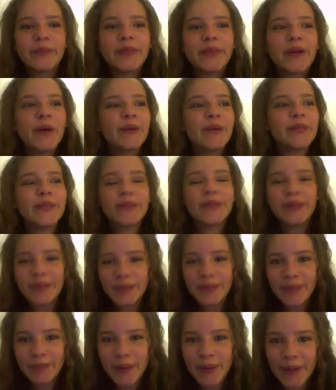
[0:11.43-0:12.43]
also known
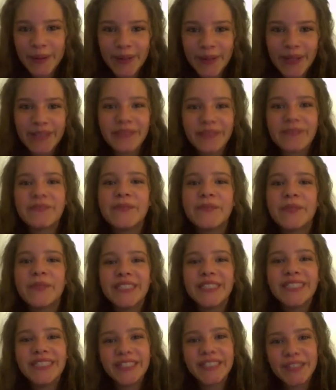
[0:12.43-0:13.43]
as Paola. I'm
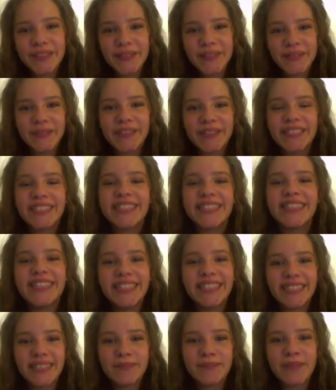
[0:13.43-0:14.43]
14 years old, and
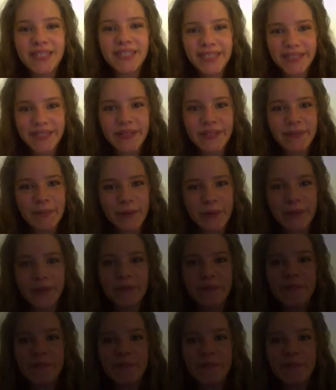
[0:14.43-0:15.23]
this is my testimony.